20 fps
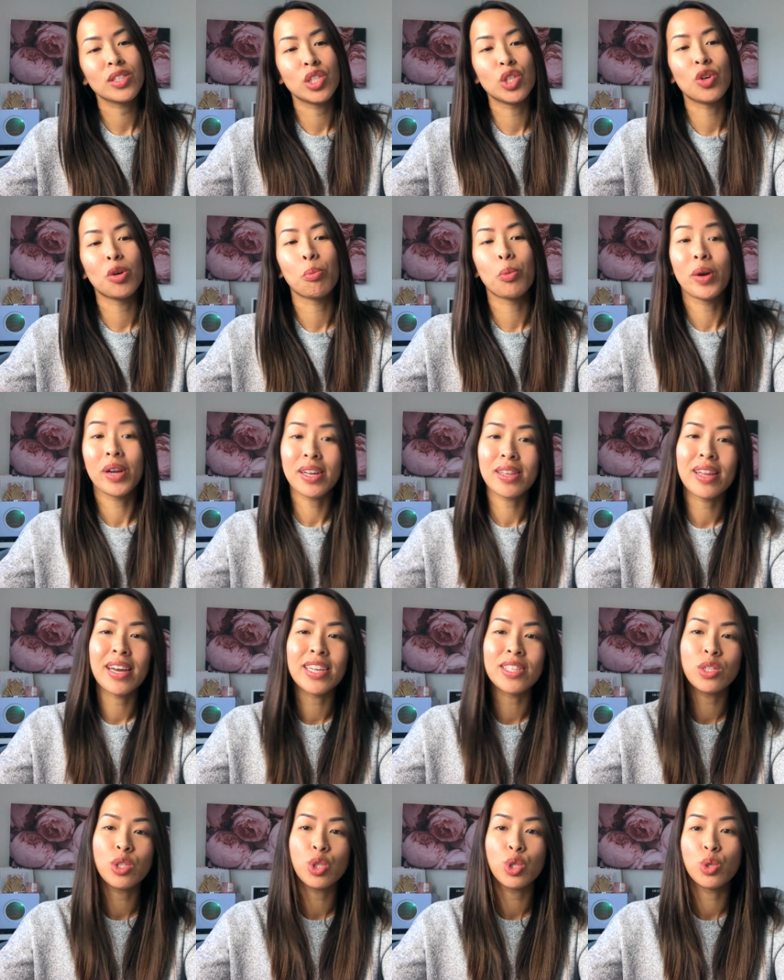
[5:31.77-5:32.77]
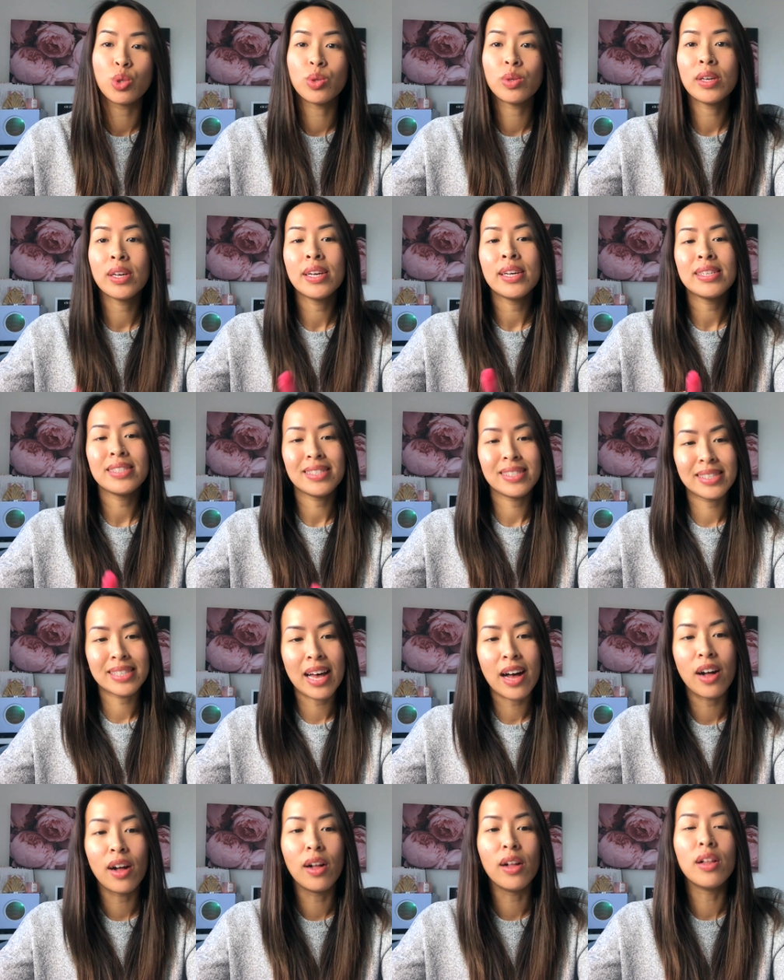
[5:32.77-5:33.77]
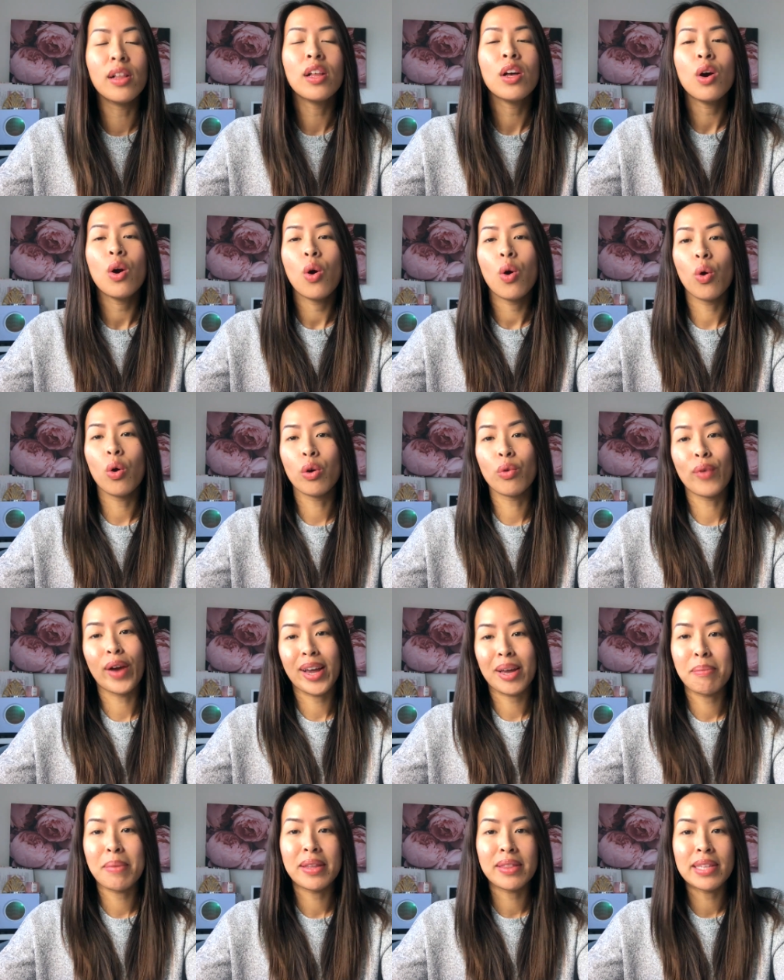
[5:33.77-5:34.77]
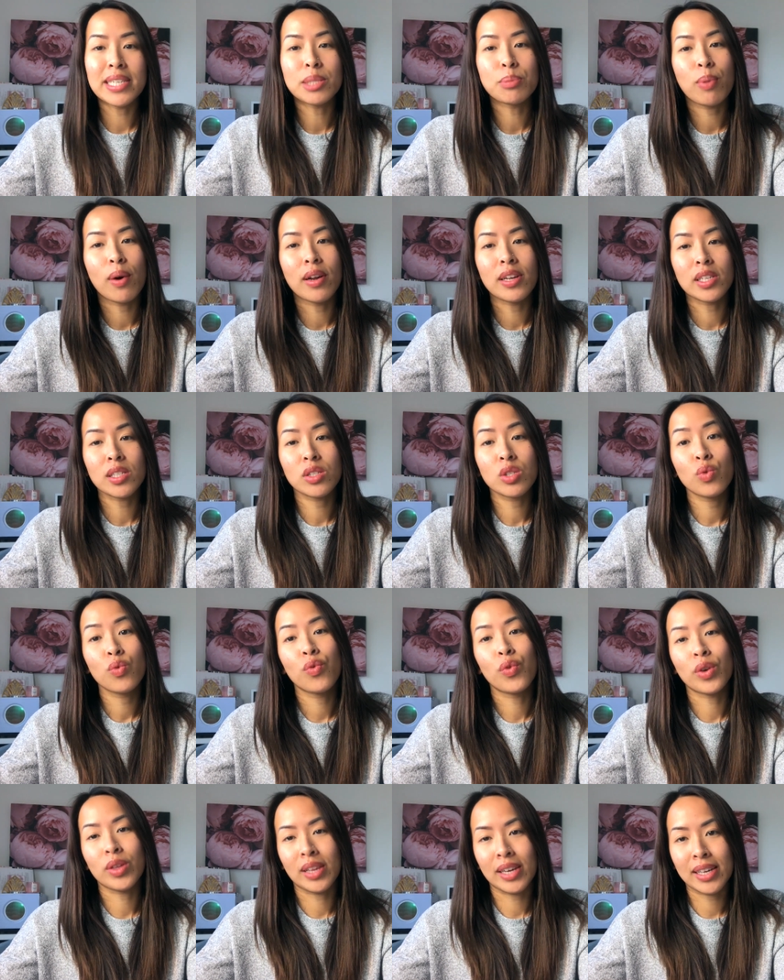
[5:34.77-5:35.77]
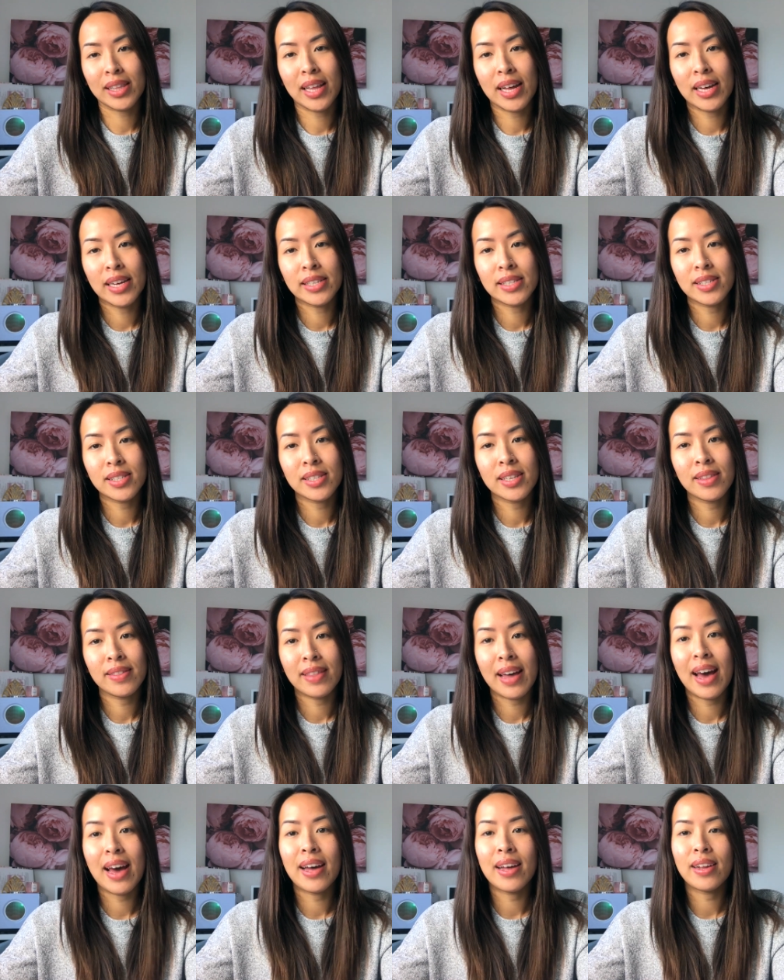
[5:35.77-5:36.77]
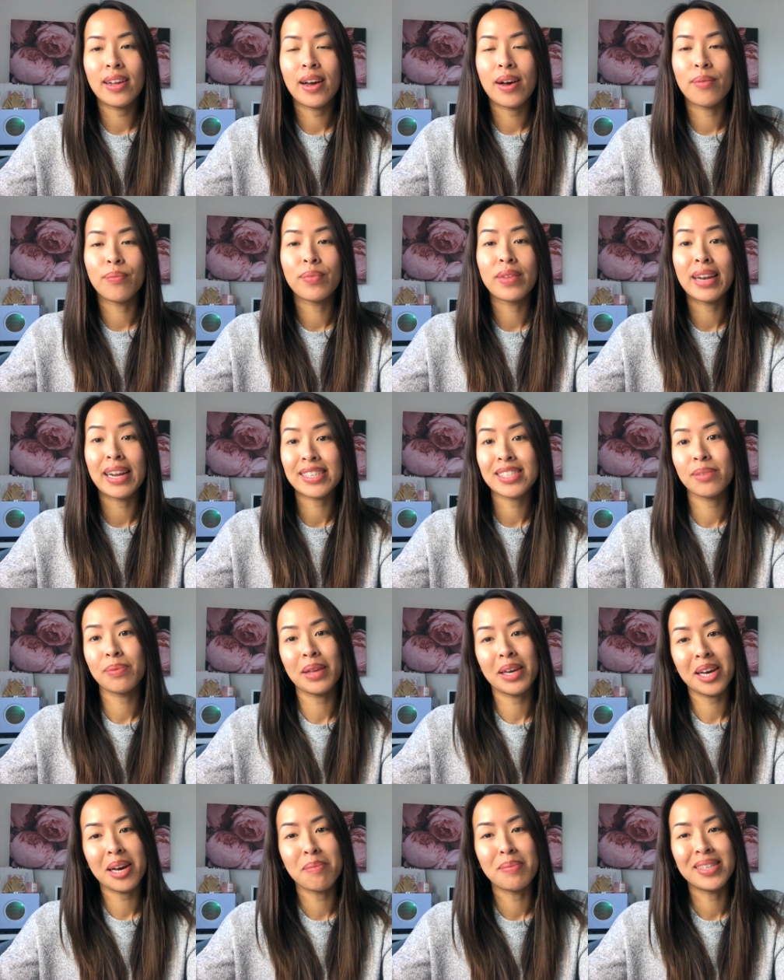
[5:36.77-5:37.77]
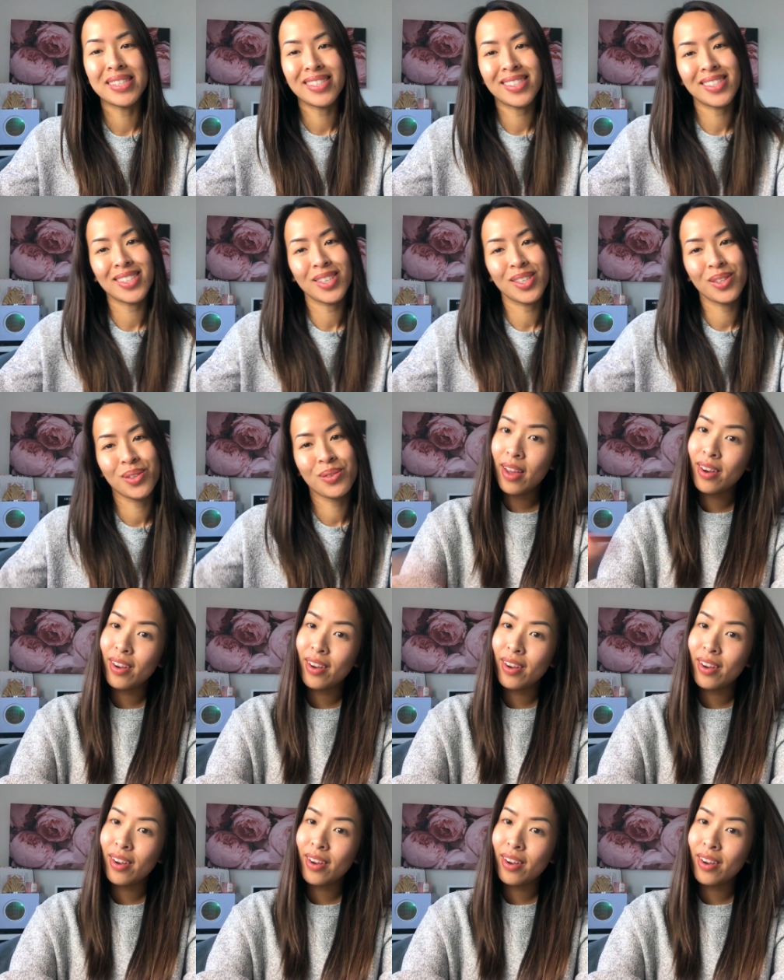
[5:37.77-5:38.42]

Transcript: you are more inclined to sell or recommend these products for the clients that um, the next time they come and see you.